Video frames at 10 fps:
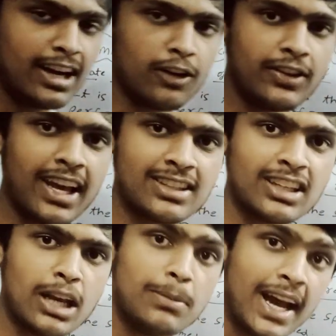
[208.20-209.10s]
of
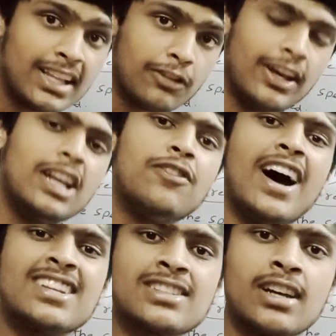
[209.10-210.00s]
reaction can be either very
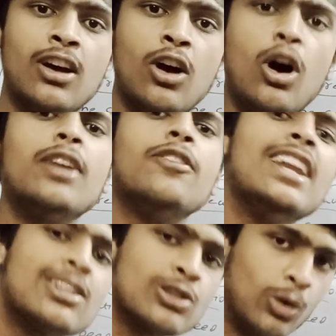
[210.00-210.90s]
fast or
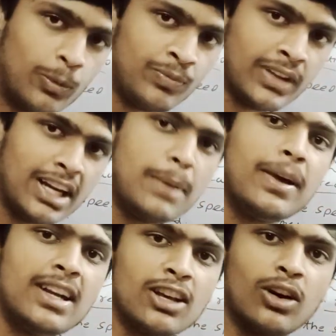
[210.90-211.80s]
very slow,
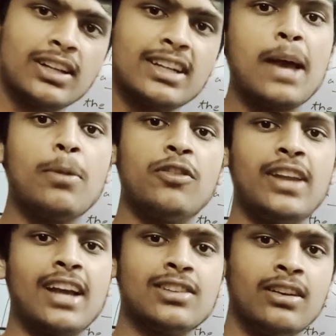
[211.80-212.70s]
depending on the type of
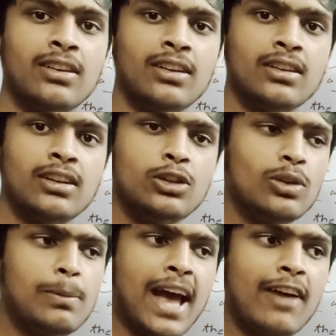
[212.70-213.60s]
reaction. You
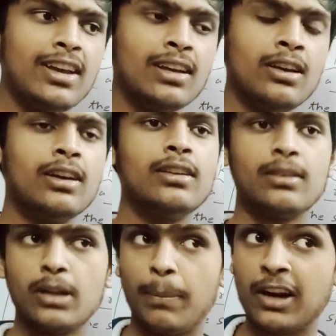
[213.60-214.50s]
will be having
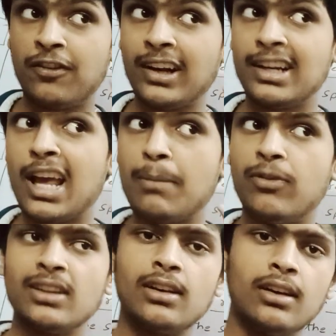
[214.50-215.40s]
the perfect name
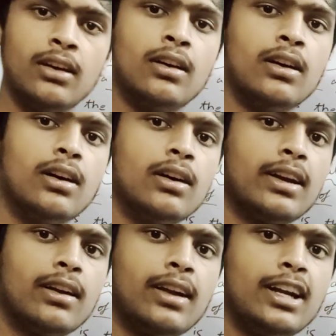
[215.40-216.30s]
for the
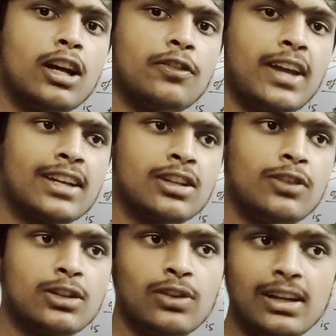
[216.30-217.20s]
rate of reaction,
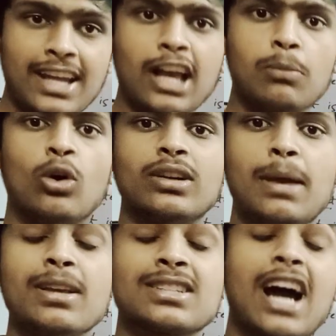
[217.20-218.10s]
which will take more
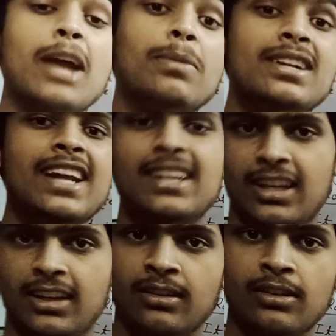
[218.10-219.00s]
time, is carbon
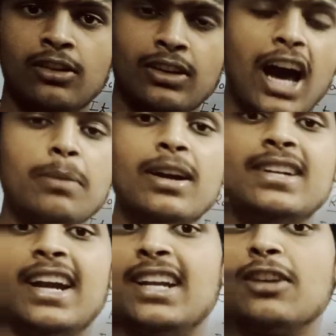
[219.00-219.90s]
dating.
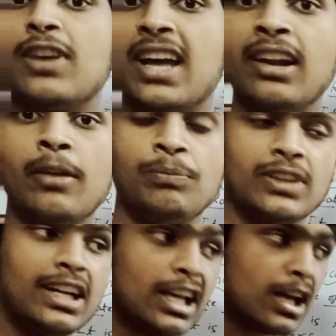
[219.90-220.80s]
Carbon dating, where
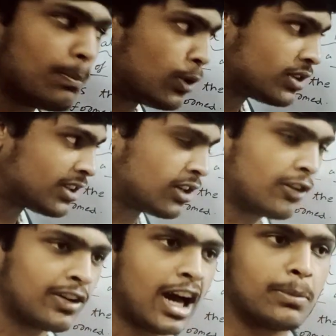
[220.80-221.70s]
the decomposition
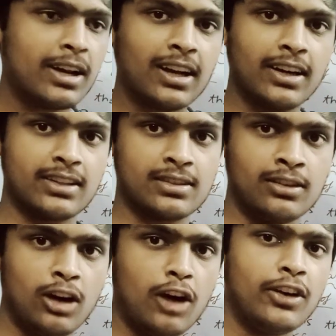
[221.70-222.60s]
of carbon occurs
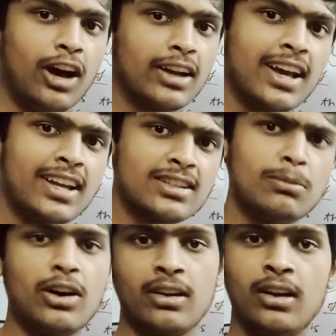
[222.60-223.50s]
of an
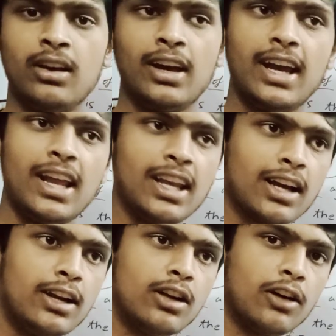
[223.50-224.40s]
organism or any
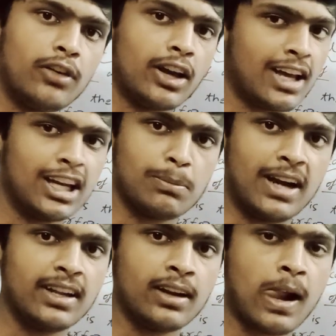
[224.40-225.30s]
kind of organic
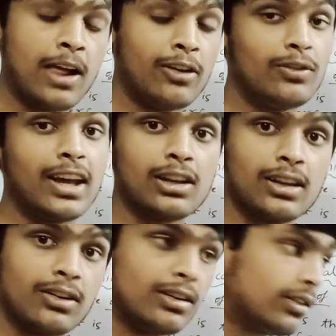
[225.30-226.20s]
matter,
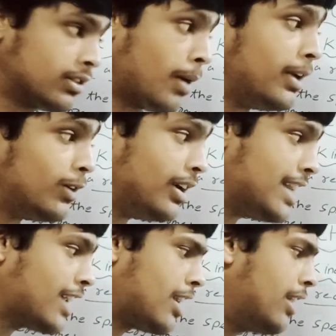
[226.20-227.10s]
where it will
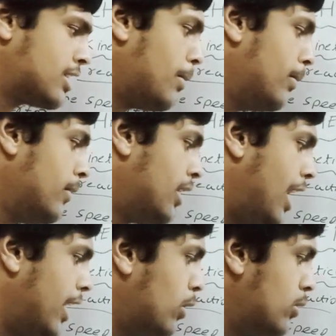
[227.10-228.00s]
take some
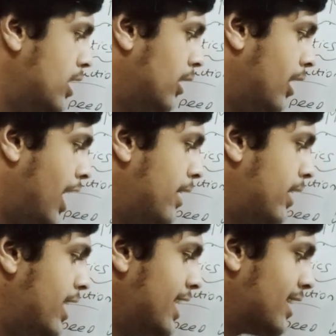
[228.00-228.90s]
around
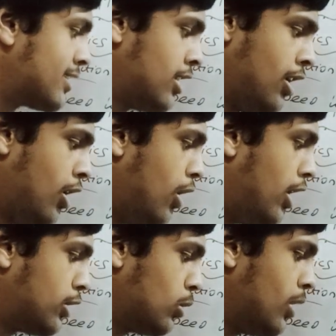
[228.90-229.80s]
100 years
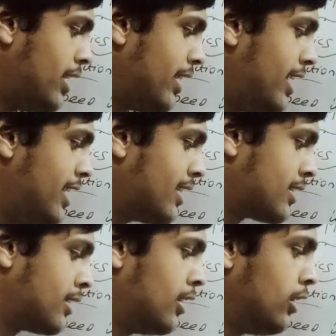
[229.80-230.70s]
or 200
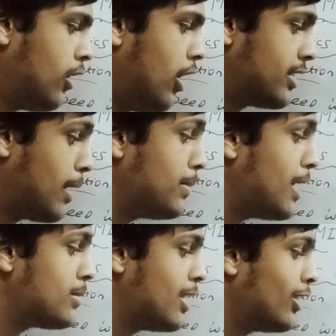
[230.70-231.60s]
years or
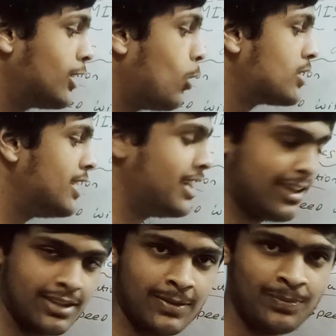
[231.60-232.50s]
sometimes even 1000
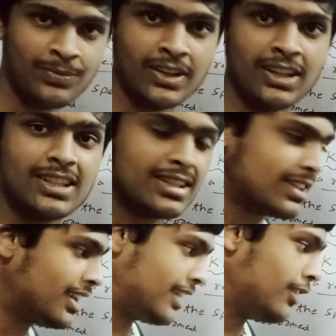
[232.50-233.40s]
years. This
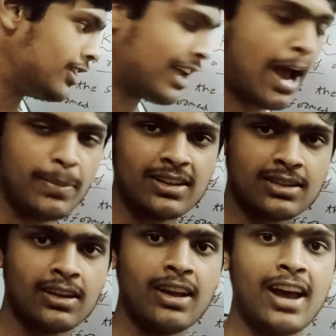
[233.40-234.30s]
is the thing which
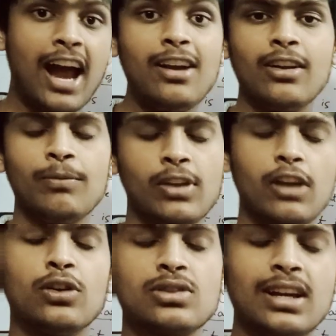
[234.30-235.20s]
happens. And
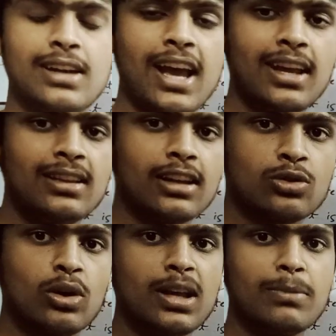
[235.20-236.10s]
if you take in the
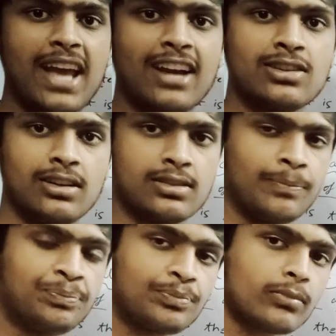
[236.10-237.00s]
sodium reactions,
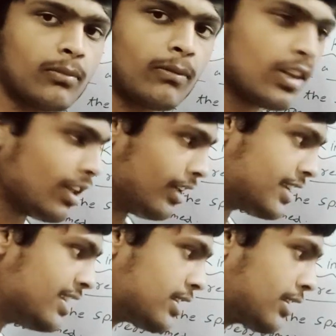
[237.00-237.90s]

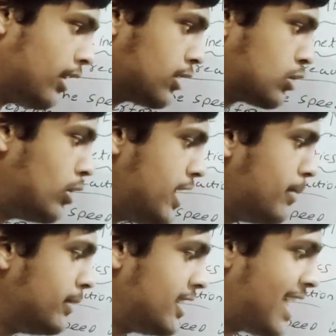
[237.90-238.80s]
since
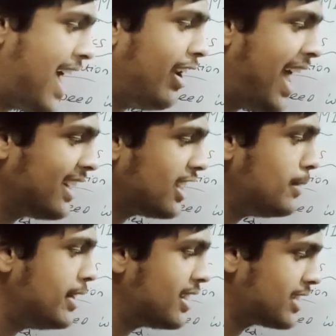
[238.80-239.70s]
sodium, these alkali
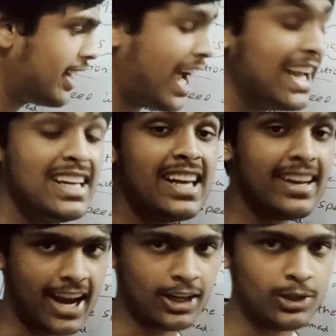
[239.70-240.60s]
metals are highly
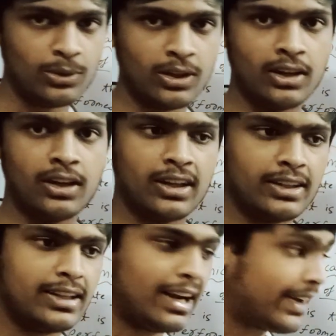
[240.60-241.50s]
reactive,
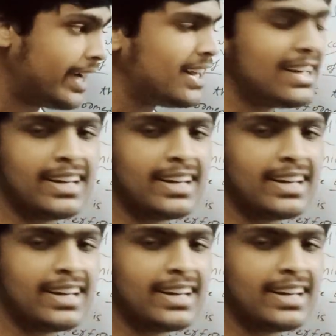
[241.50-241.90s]
they'll readily